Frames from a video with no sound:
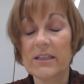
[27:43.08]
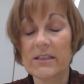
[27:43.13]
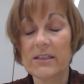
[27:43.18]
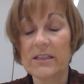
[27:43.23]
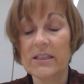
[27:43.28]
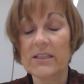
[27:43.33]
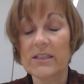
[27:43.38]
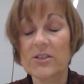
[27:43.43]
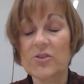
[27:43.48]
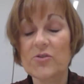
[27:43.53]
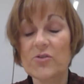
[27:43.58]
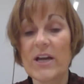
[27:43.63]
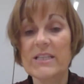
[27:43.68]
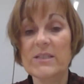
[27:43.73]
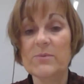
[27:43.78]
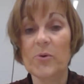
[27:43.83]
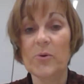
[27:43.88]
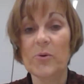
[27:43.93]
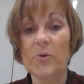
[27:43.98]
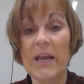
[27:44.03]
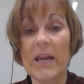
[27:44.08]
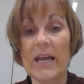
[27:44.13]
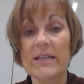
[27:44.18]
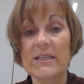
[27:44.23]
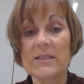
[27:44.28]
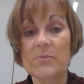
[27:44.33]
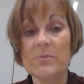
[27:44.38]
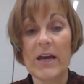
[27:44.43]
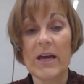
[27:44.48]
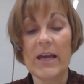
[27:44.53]
the transport plan
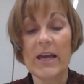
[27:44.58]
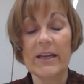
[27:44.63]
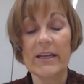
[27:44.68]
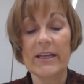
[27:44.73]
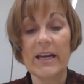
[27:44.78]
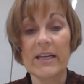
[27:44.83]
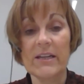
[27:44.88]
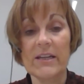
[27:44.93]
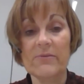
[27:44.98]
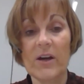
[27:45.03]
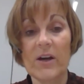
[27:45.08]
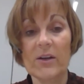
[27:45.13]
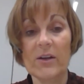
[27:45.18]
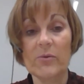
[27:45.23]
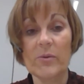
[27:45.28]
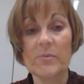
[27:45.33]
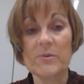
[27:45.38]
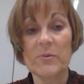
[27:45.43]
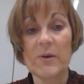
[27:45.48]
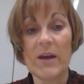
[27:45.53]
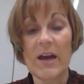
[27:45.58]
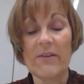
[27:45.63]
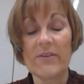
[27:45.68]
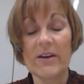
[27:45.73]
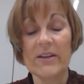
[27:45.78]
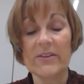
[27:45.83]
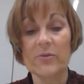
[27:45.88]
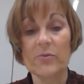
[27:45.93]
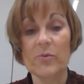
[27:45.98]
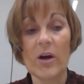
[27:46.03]
as well, and any follow-ups we have.
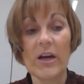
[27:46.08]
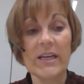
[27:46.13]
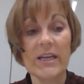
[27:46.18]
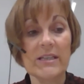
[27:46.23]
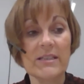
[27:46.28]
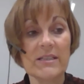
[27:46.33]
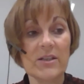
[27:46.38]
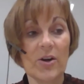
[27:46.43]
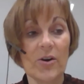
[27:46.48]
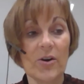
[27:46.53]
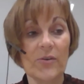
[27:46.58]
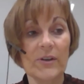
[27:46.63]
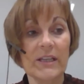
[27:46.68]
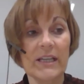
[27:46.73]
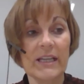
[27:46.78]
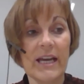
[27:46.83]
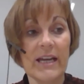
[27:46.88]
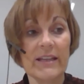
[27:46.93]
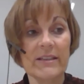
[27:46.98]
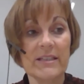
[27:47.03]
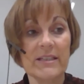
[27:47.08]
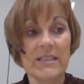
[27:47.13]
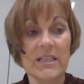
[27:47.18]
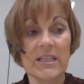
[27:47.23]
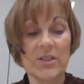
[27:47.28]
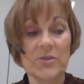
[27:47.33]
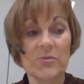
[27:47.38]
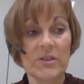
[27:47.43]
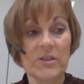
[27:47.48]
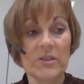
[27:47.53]
Athenry is currently at the
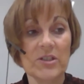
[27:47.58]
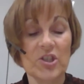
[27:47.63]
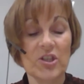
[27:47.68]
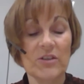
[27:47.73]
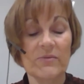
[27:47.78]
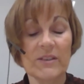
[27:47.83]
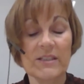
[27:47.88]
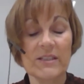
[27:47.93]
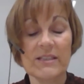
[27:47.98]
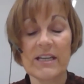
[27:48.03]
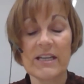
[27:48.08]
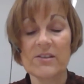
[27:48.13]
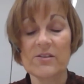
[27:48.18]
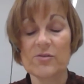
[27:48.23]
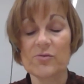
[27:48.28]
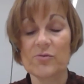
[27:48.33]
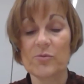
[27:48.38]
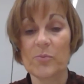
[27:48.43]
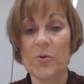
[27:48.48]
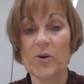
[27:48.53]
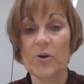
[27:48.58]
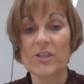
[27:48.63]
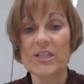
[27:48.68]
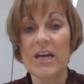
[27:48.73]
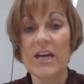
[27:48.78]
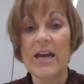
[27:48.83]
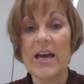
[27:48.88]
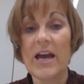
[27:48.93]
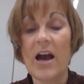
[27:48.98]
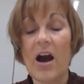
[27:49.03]
stage where the Chief Executive's report
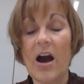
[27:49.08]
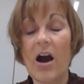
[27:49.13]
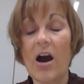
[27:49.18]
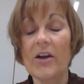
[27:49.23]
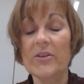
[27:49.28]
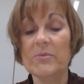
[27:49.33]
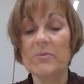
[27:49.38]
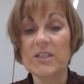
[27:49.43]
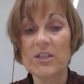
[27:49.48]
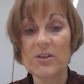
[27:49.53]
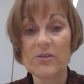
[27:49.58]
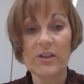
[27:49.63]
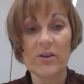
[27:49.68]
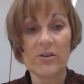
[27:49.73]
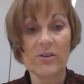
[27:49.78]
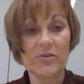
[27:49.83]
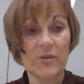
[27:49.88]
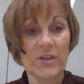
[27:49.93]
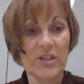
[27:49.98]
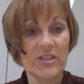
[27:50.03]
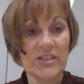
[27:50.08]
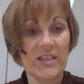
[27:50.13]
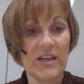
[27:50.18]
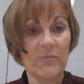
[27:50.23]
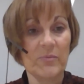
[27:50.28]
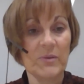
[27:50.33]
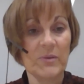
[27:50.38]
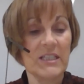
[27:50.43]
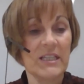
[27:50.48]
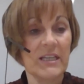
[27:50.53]
on the material alterations
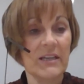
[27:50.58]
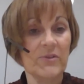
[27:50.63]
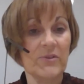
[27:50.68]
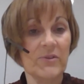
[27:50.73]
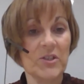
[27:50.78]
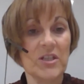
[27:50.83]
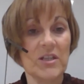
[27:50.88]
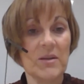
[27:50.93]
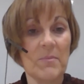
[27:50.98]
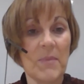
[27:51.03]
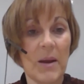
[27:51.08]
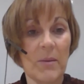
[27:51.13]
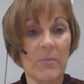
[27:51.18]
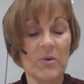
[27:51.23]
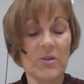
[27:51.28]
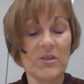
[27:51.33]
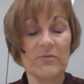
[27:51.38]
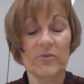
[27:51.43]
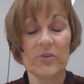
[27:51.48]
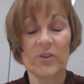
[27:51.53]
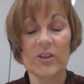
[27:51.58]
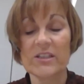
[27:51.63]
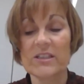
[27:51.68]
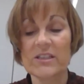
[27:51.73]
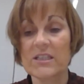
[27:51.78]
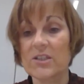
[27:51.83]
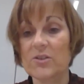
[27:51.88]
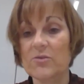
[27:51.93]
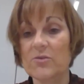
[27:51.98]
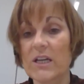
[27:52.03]
have been delivered to the members for
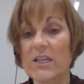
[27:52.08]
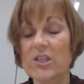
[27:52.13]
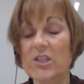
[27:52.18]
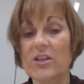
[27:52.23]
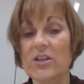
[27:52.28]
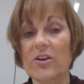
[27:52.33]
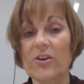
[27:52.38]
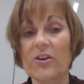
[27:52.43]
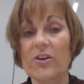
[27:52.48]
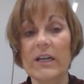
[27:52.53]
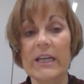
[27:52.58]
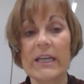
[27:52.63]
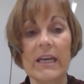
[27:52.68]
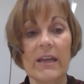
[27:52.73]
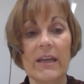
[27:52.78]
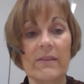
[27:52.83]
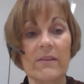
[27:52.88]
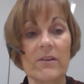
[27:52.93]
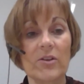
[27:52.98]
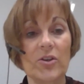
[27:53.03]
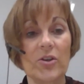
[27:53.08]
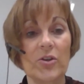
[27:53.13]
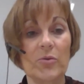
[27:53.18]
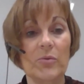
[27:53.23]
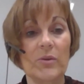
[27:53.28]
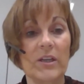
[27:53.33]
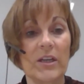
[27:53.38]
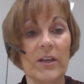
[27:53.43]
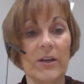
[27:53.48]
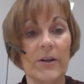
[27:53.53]
consideration early in the new
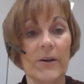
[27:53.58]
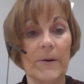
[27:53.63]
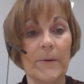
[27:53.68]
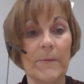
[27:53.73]
year.